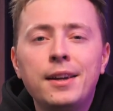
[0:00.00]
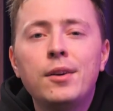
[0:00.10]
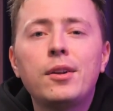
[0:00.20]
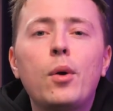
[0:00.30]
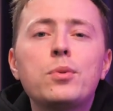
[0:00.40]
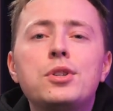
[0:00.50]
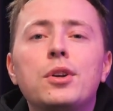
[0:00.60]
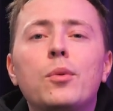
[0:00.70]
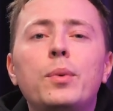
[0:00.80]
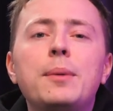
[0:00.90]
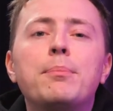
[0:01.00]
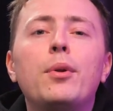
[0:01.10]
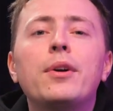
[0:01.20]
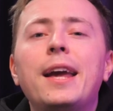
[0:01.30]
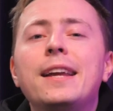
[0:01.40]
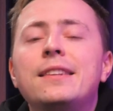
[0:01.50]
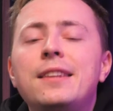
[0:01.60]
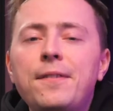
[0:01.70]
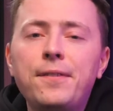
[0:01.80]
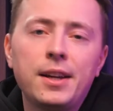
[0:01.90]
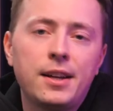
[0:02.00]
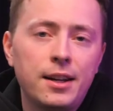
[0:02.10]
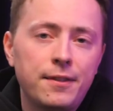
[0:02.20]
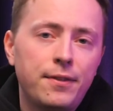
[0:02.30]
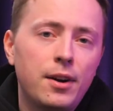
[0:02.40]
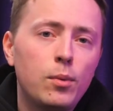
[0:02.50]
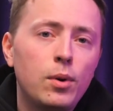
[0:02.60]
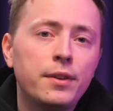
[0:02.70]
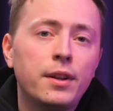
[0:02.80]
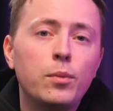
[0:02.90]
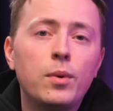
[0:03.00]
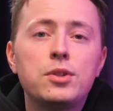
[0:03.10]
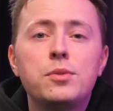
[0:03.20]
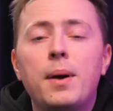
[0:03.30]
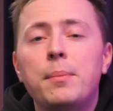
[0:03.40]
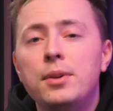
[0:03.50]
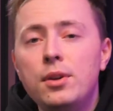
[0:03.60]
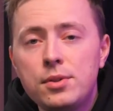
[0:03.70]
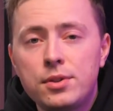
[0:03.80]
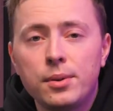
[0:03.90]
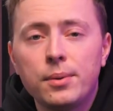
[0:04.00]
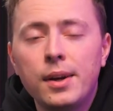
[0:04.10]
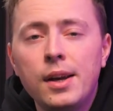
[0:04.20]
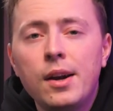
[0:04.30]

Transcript: Here at Hostinger, we employ a different kind of firewall than the ones you might be used to.